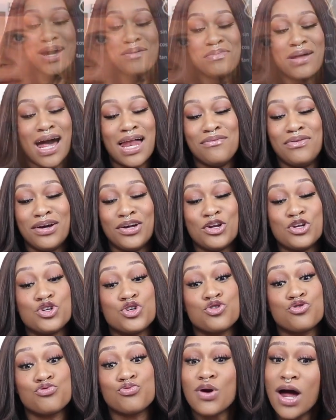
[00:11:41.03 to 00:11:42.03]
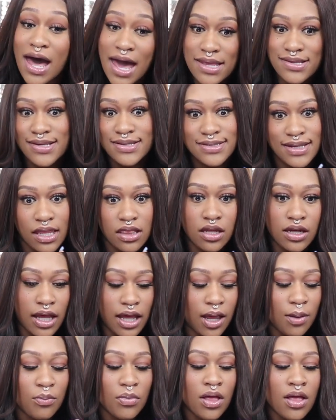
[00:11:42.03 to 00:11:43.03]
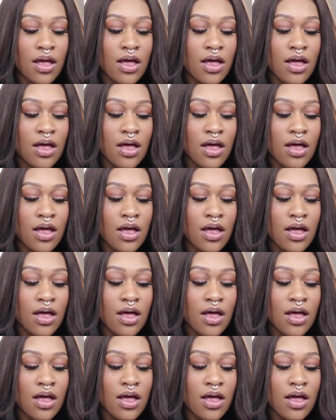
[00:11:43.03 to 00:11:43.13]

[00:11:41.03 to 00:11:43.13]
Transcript: I'm not even gonna try to say the name.